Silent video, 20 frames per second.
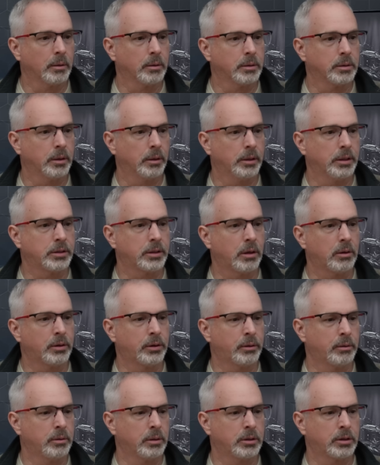So let's go
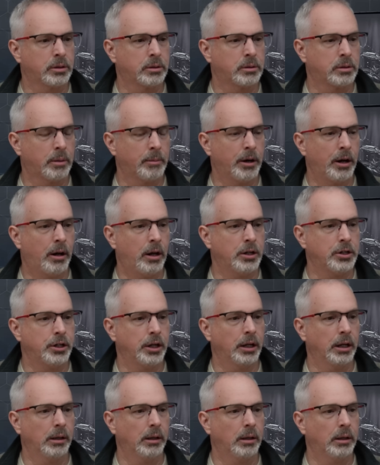through this terminology
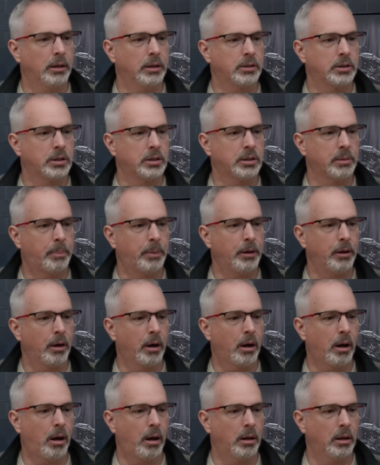again. This is the pier
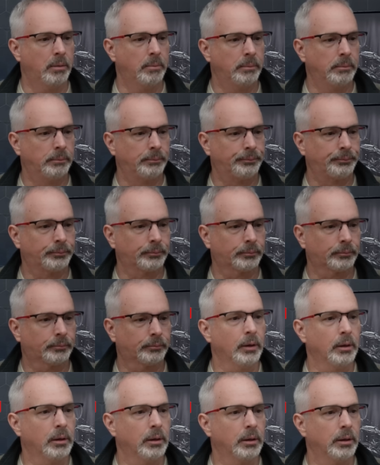column,
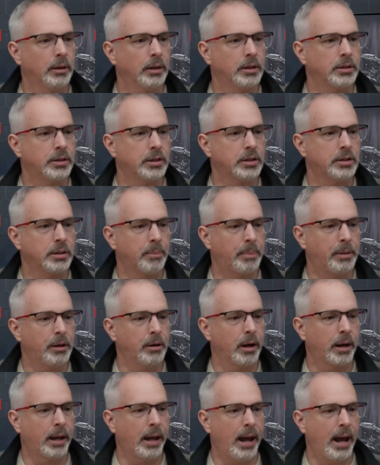this is the
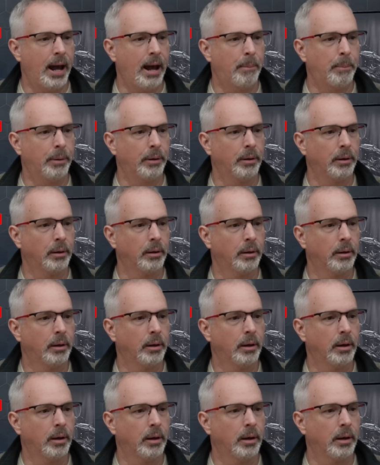pier cap,
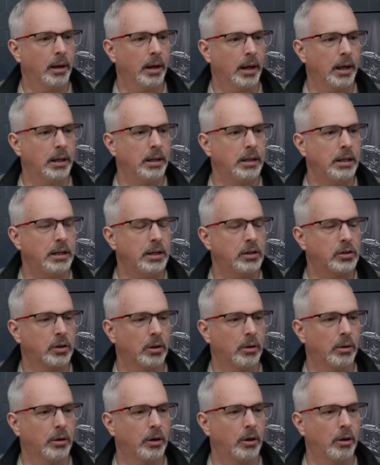and these
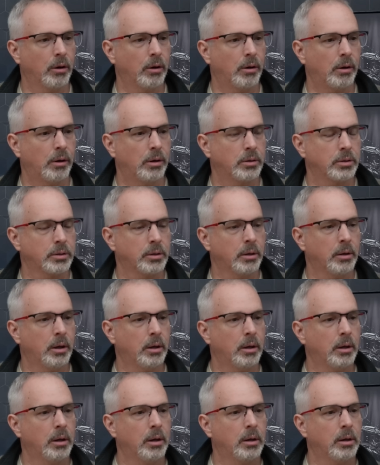are the girders.
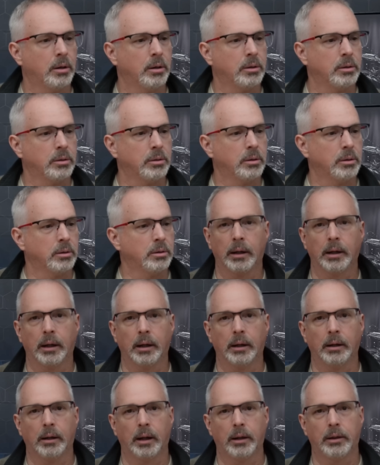
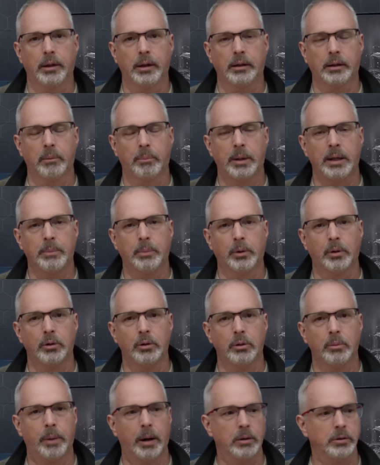And I think the people
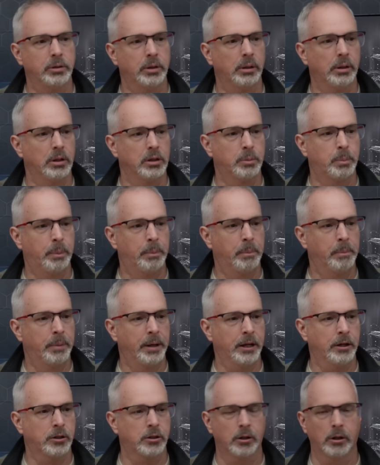who posted this
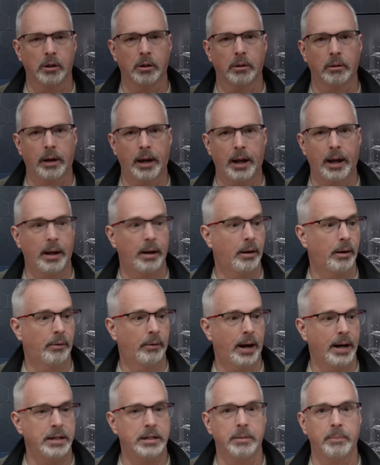picture had a
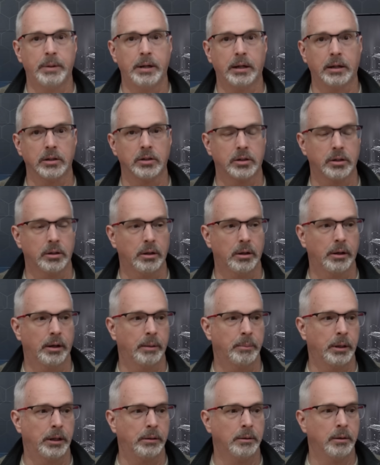right to be concerned.
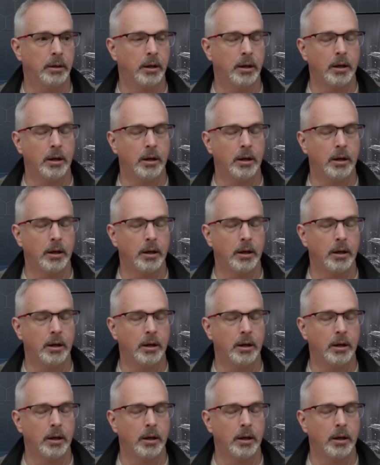I mean,